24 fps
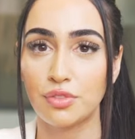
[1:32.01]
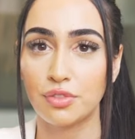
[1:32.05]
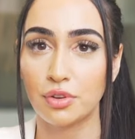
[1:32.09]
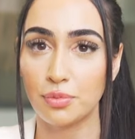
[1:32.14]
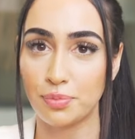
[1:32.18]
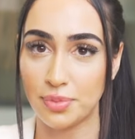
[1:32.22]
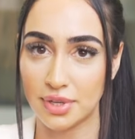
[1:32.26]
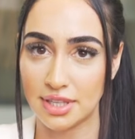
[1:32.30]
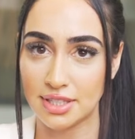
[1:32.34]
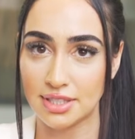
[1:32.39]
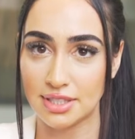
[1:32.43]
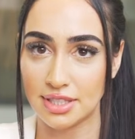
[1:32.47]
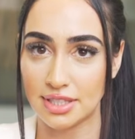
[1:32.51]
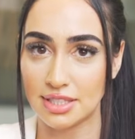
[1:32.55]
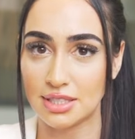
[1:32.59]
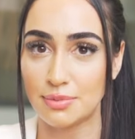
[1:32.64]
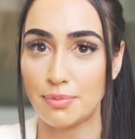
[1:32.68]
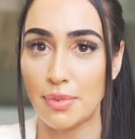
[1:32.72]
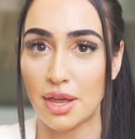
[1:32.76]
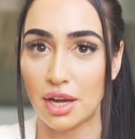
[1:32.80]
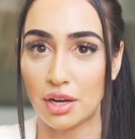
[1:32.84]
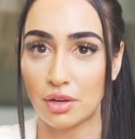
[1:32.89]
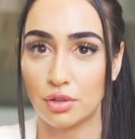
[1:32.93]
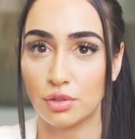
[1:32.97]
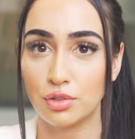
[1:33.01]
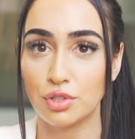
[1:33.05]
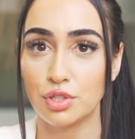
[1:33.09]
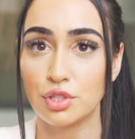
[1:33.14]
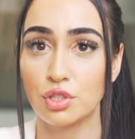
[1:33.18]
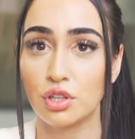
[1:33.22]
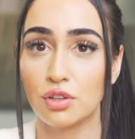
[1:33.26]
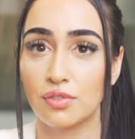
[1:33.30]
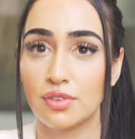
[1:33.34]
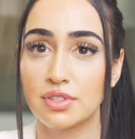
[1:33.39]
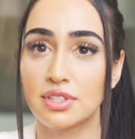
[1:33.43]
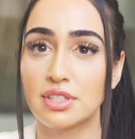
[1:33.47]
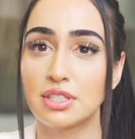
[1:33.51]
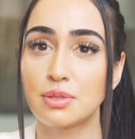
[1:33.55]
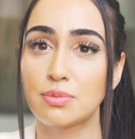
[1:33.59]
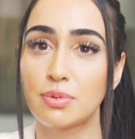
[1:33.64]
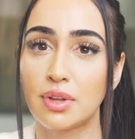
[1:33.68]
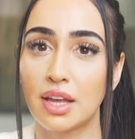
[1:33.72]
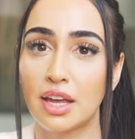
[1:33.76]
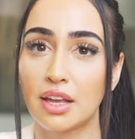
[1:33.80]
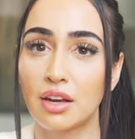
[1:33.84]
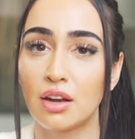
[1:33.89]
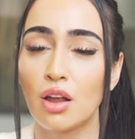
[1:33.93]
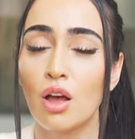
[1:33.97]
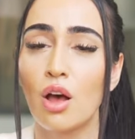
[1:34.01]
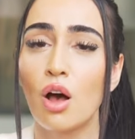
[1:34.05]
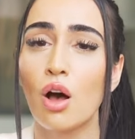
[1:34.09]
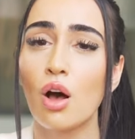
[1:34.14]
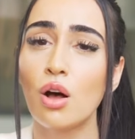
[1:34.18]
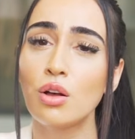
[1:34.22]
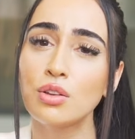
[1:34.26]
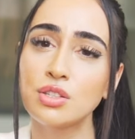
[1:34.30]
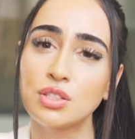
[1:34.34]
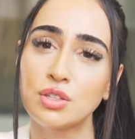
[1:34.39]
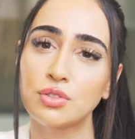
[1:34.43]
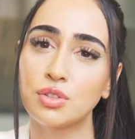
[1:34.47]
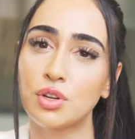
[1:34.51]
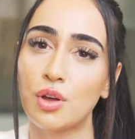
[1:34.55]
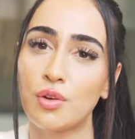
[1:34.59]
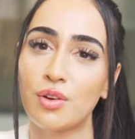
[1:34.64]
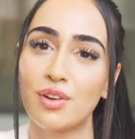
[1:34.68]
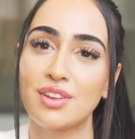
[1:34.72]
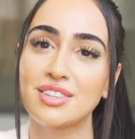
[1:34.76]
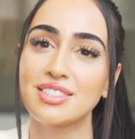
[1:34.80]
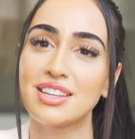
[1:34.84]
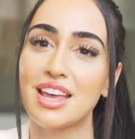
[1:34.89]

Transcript: for BC's Medical Services Plan, also known as